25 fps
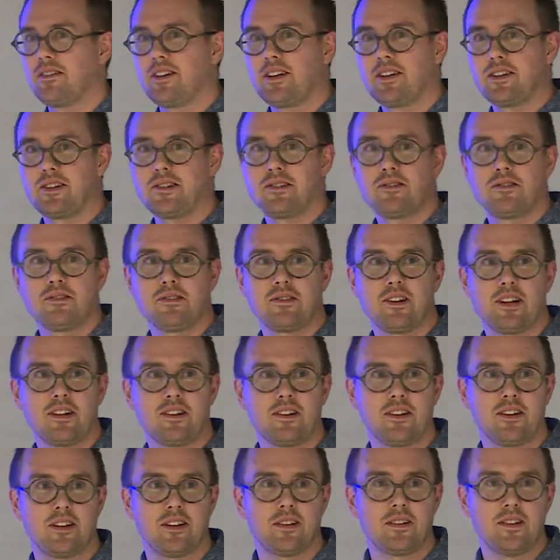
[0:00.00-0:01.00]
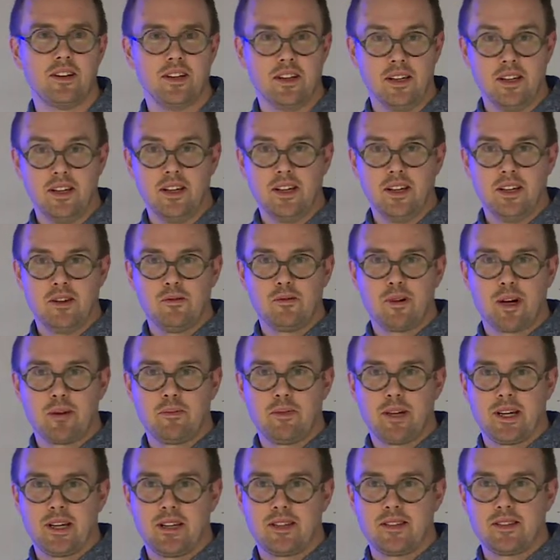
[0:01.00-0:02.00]
I used to run a web
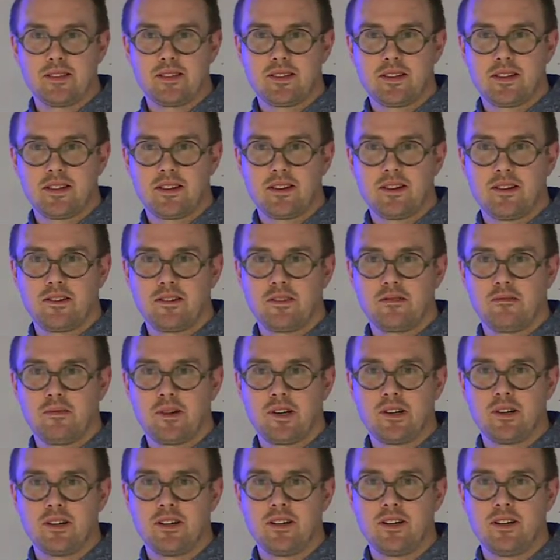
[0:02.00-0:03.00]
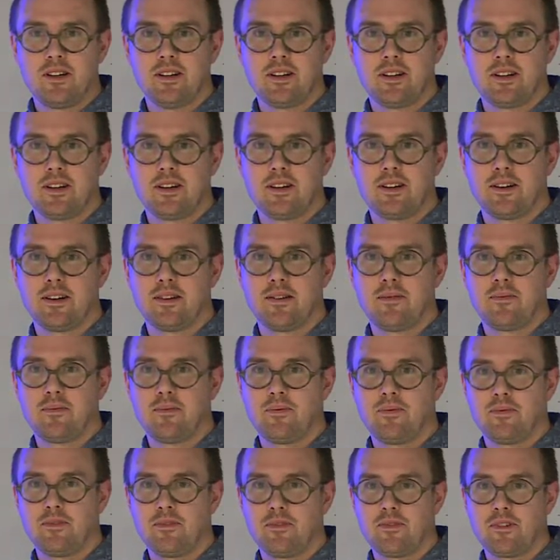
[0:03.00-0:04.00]
agency in Gothenburg
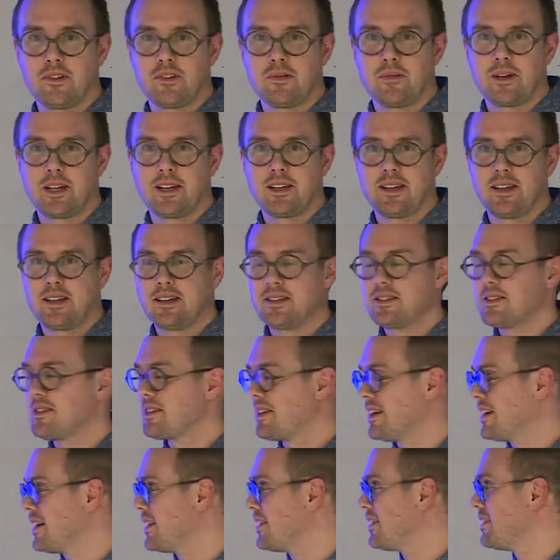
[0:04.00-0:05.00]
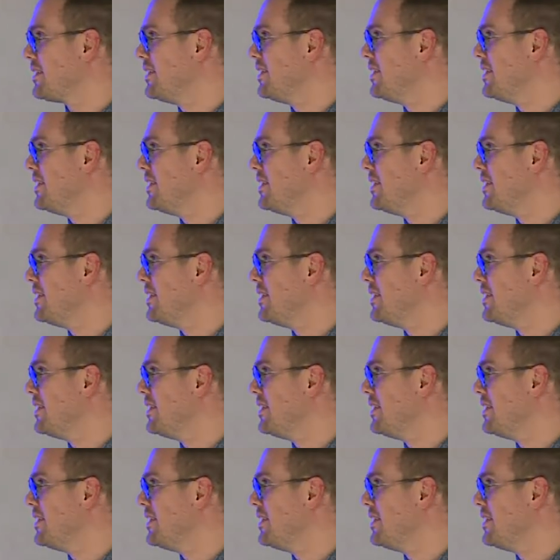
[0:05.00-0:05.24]
um, for many years and